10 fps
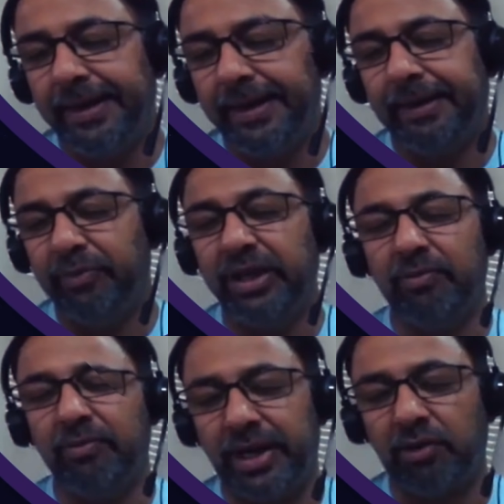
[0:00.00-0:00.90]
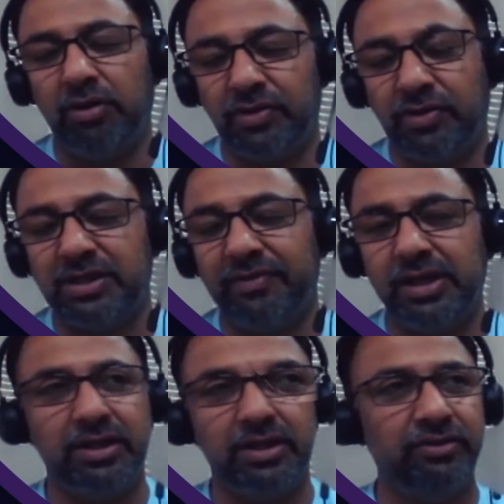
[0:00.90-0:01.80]
I've been in Barracuda for
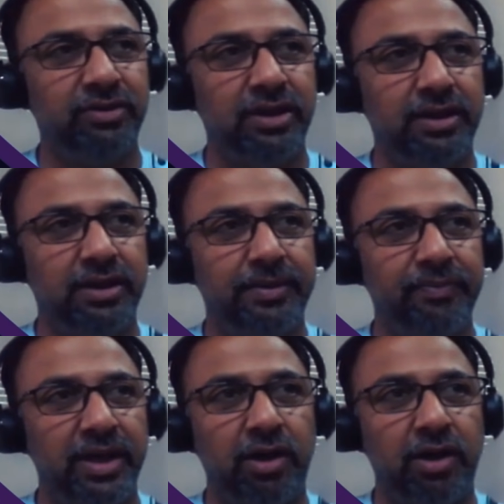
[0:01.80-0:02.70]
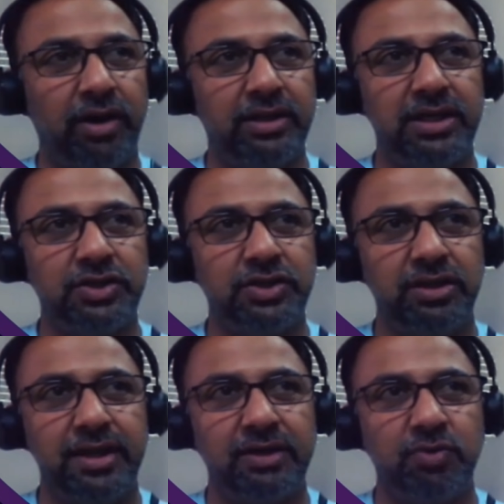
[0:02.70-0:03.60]
7 years, an
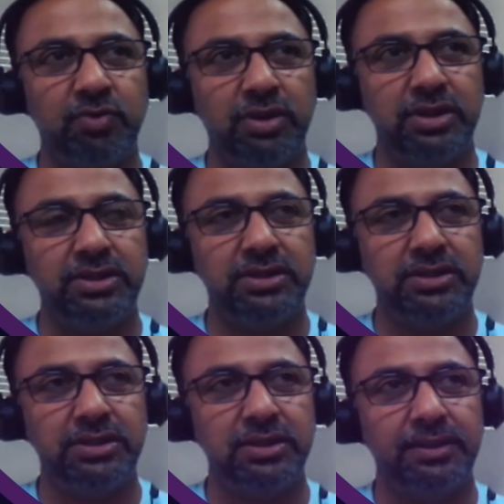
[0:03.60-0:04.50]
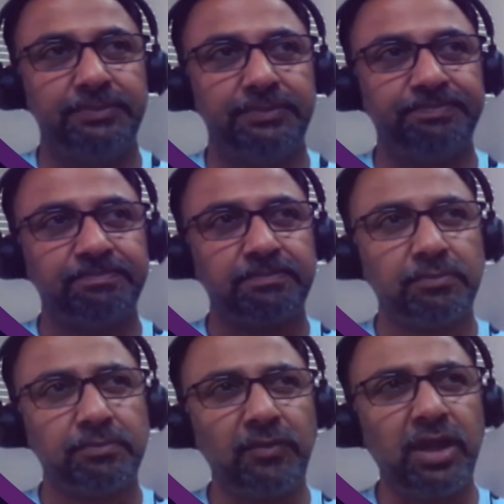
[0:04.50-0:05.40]
organization that was
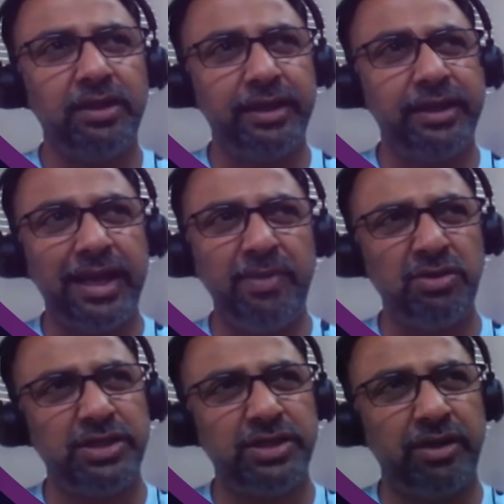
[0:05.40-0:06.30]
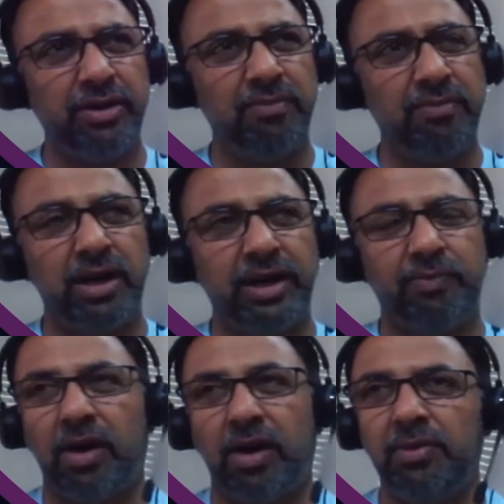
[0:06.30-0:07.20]
that came into security
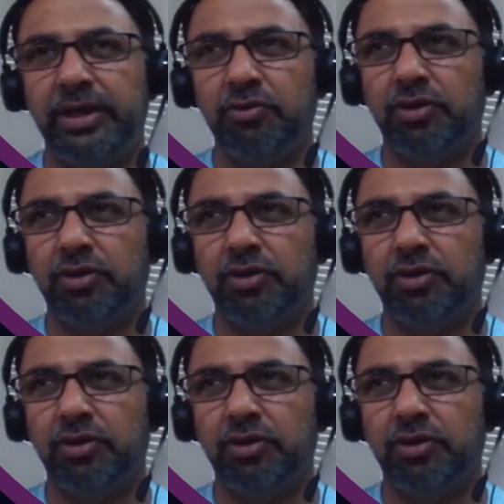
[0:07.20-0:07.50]
market probably